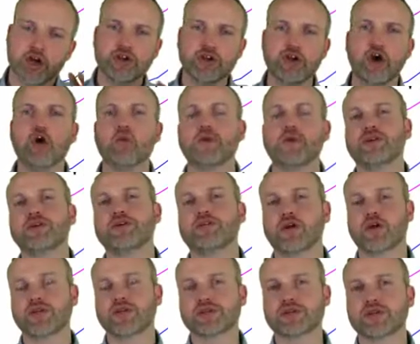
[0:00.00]
Not when you've
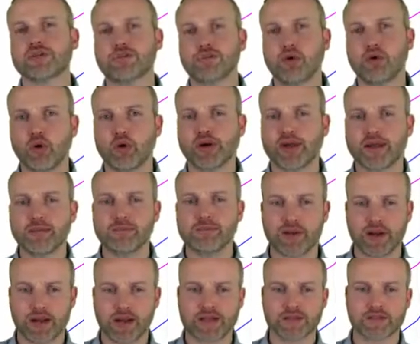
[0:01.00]
got the support in
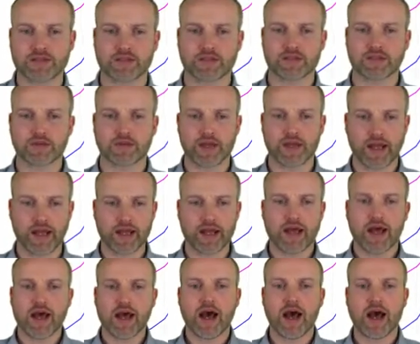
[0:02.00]
place,
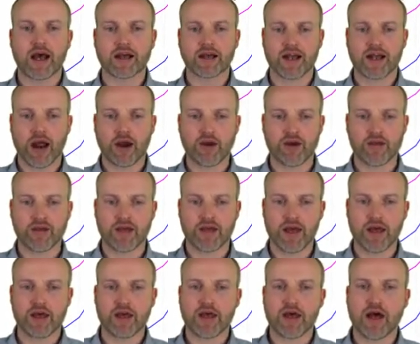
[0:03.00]
okay? Gareth
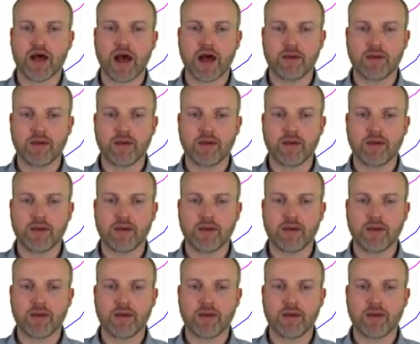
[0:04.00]
here